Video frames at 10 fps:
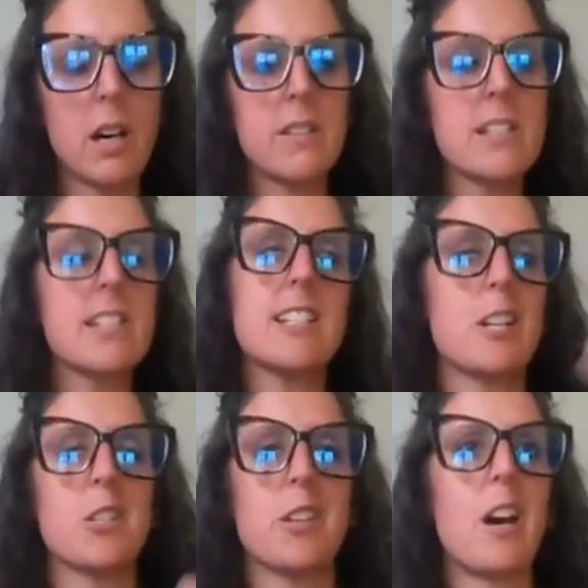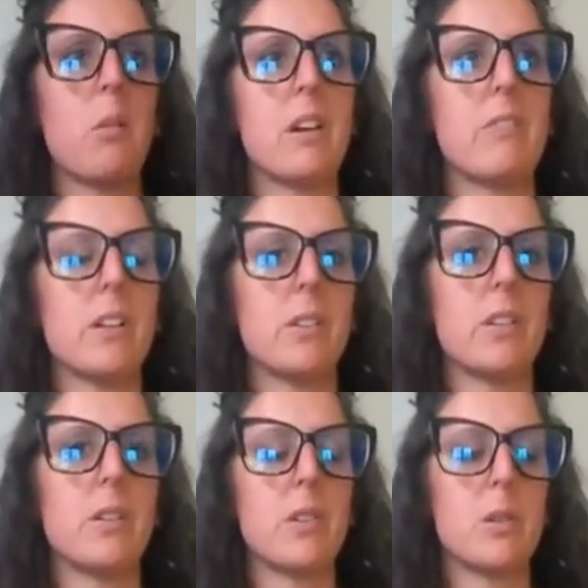This is actually how I fell in
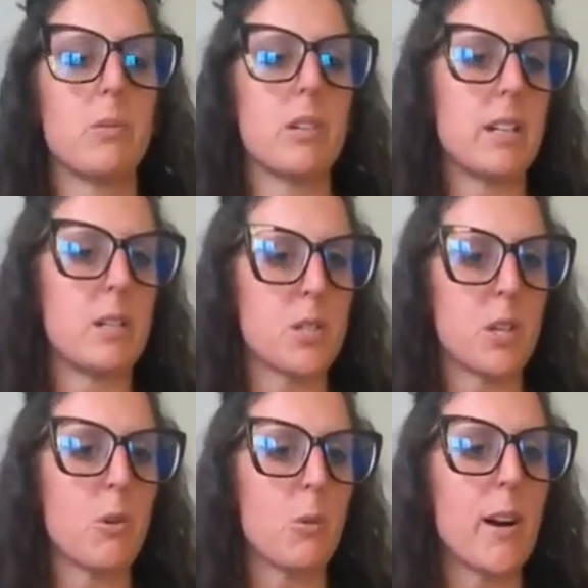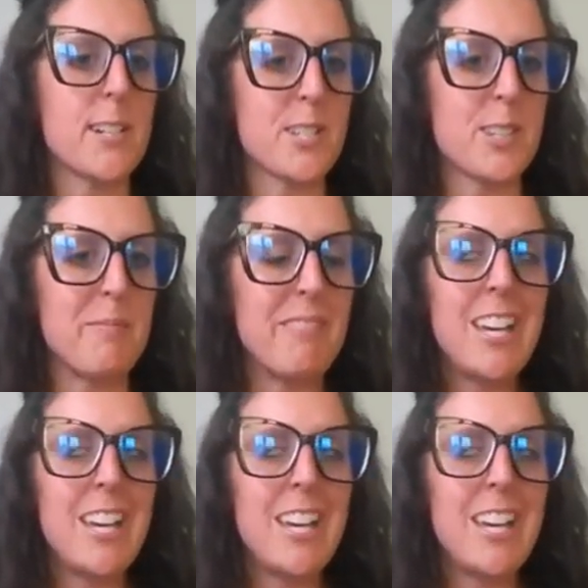love with the breed. I used to go and watch them.